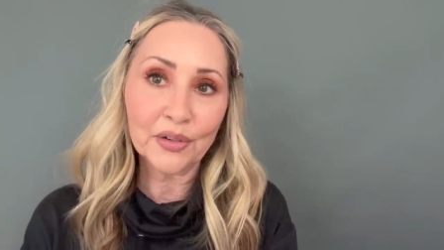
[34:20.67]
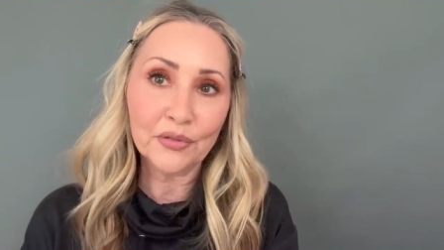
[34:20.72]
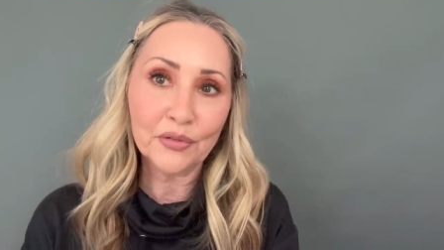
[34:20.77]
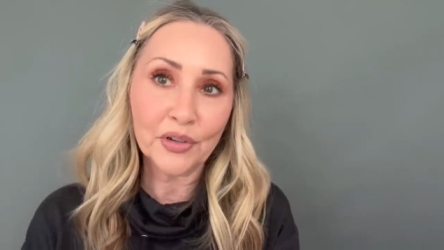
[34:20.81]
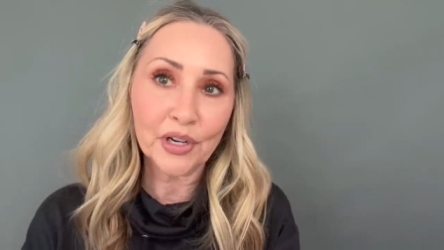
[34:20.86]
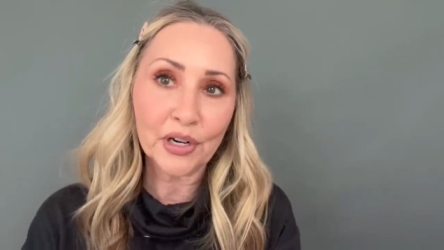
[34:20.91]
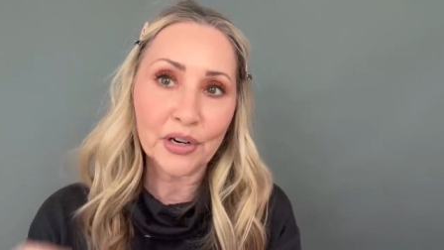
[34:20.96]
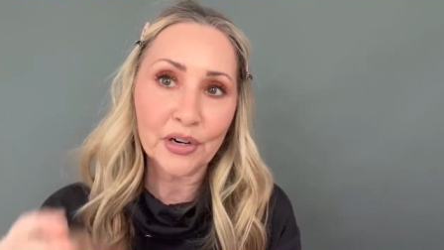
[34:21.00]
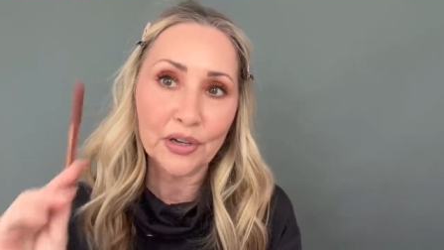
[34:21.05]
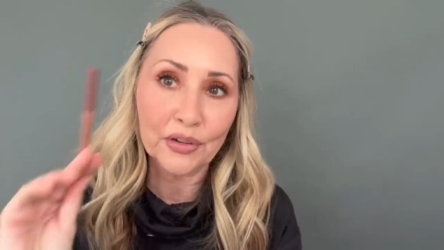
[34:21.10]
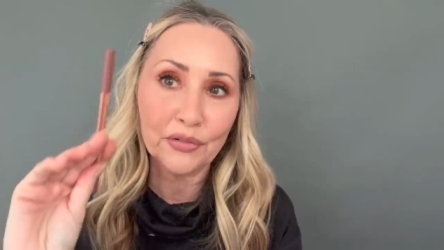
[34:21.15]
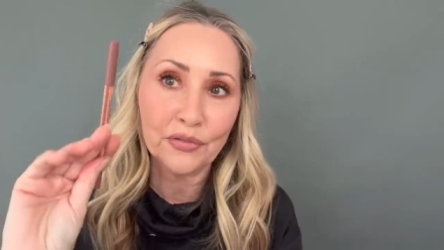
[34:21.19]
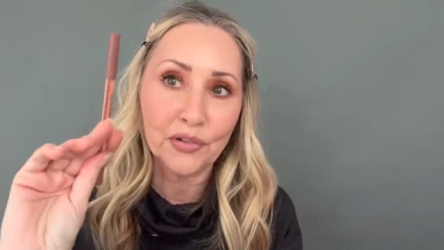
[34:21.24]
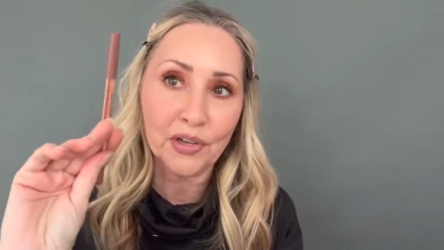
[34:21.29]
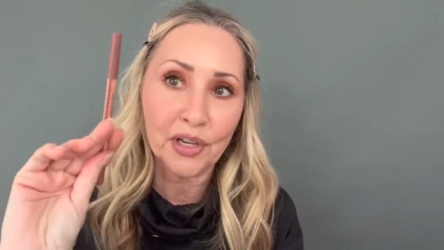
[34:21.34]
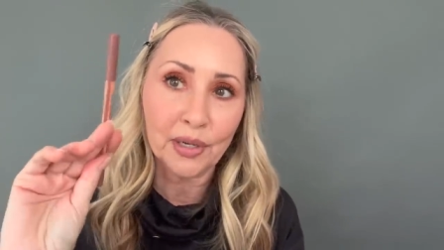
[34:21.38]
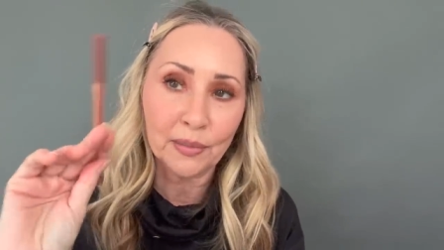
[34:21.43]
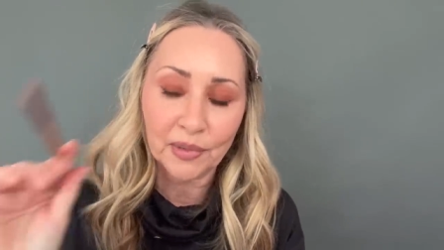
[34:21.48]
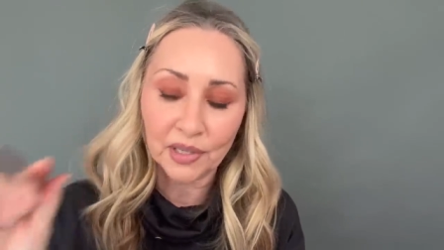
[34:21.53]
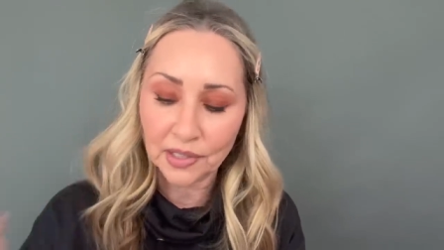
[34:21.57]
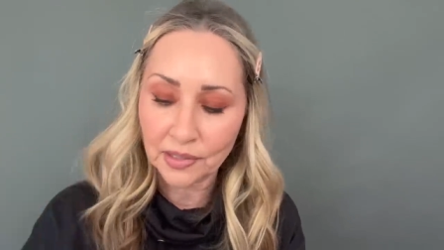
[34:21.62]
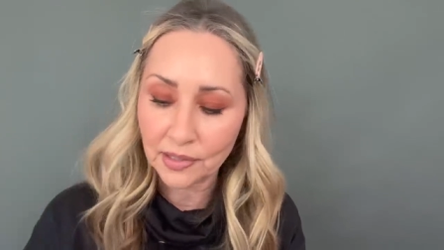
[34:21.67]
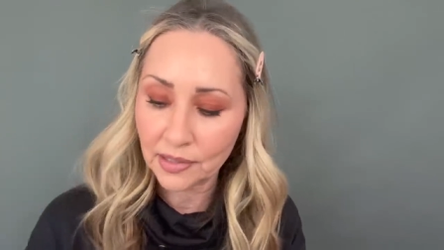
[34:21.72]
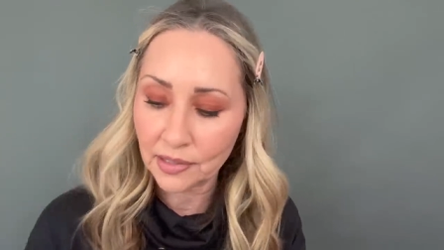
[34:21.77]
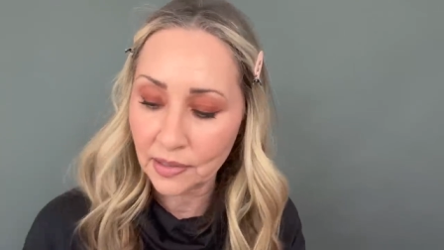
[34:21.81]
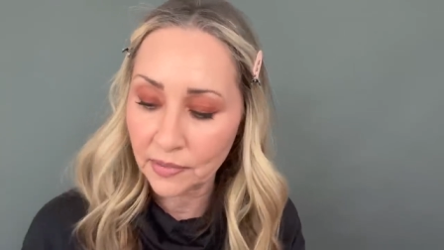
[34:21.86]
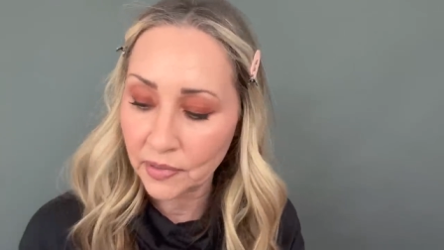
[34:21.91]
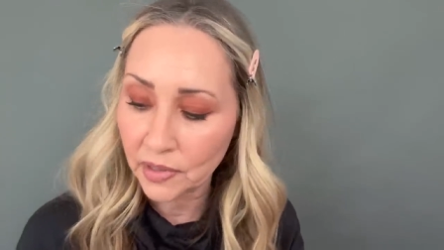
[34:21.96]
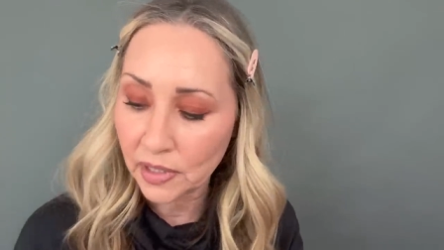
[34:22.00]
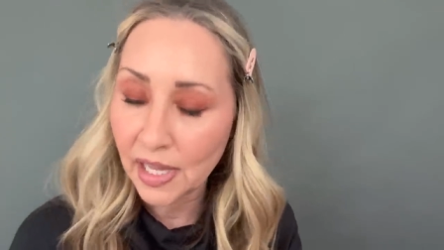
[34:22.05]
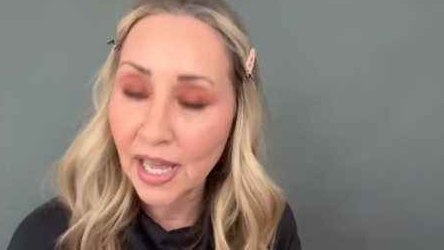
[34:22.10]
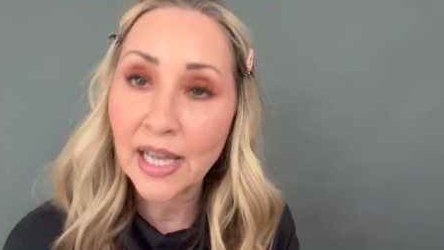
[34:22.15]
very famous
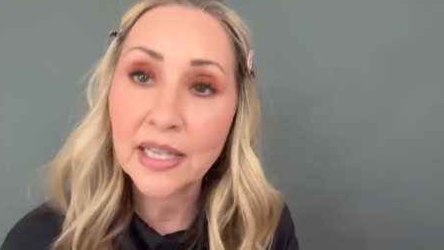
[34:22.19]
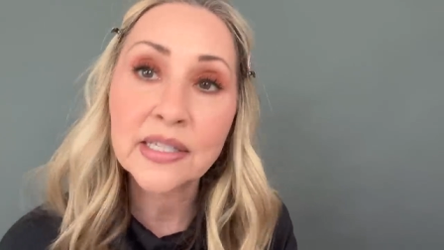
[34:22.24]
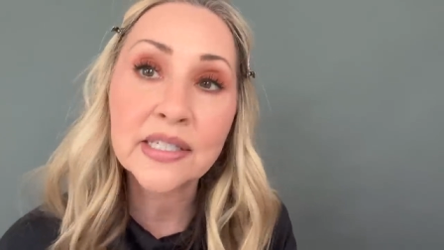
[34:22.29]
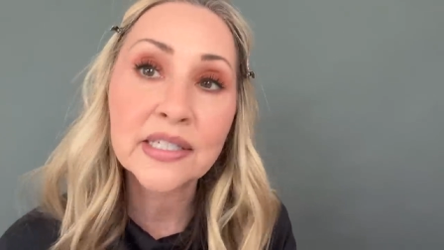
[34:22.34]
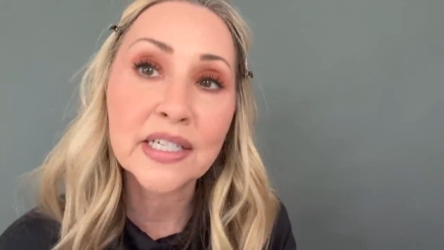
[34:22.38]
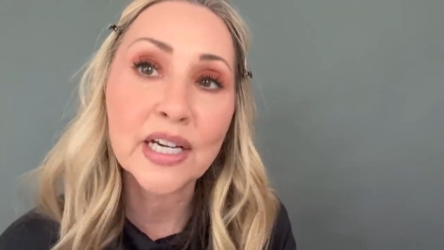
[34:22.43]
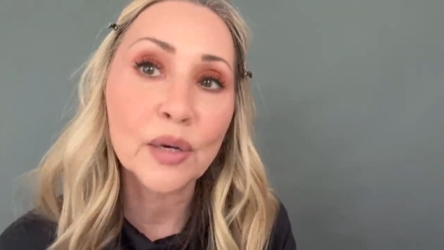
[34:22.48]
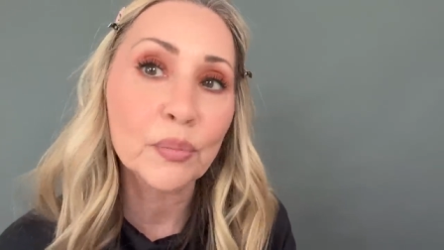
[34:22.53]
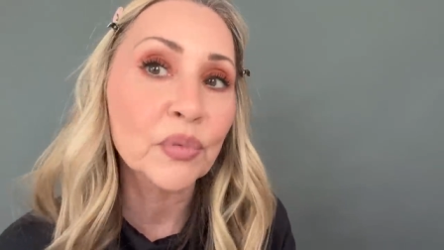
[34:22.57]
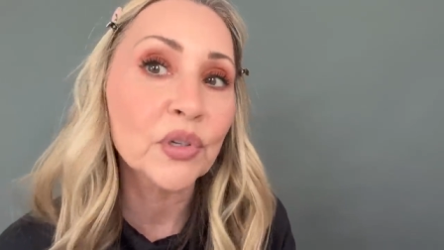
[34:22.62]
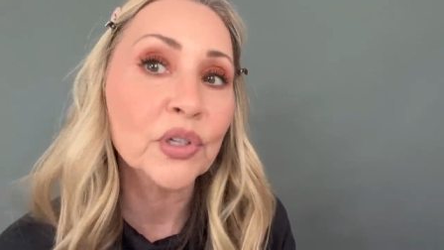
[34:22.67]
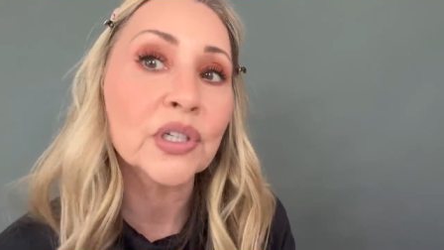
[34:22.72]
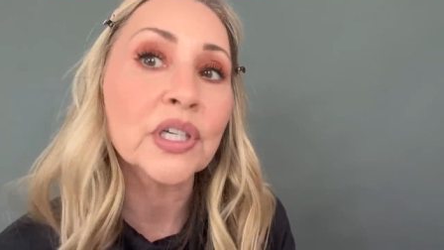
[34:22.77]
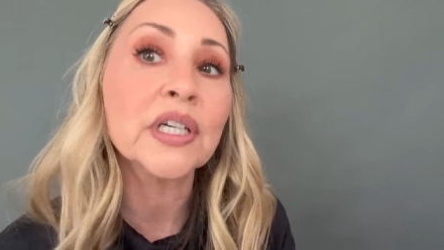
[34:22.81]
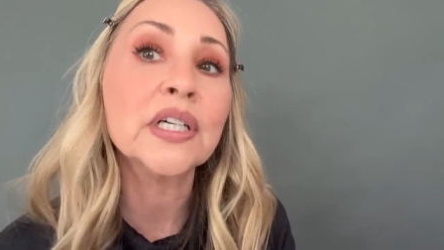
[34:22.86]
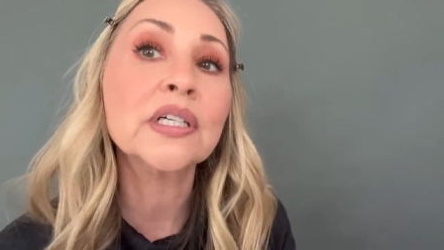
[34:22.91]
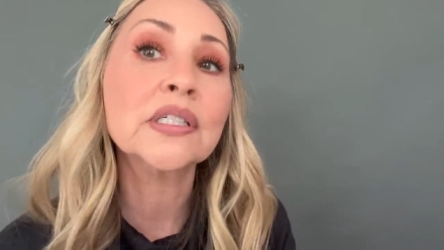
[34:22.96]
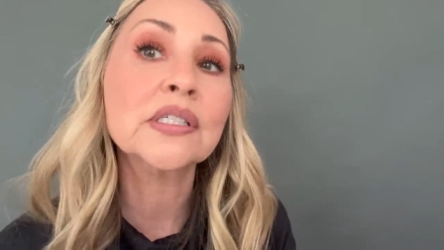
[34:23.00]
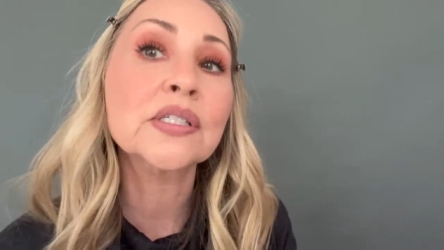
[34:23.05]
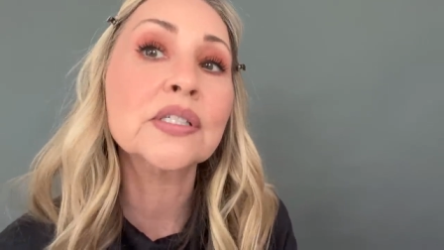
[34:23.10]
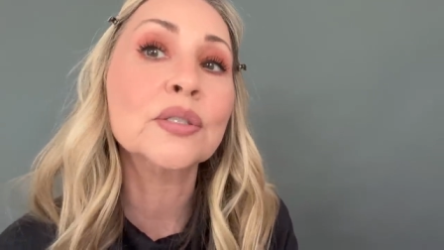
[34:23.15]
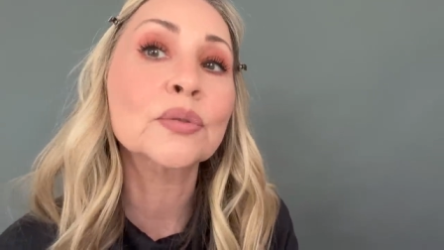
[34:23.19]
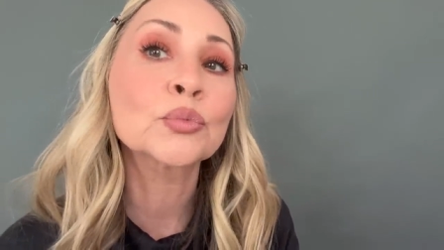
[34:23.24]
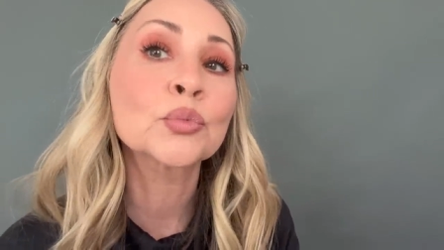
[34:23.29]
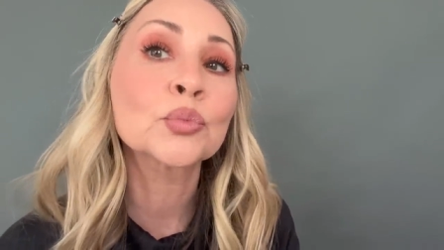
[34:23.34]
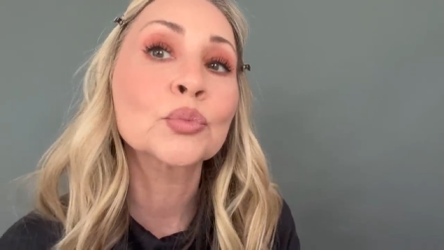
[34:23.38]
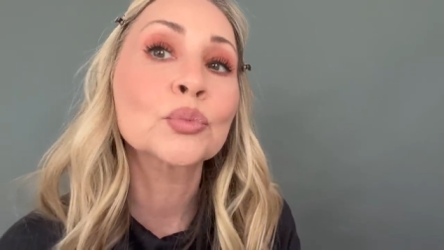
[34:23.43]
in the last couple years.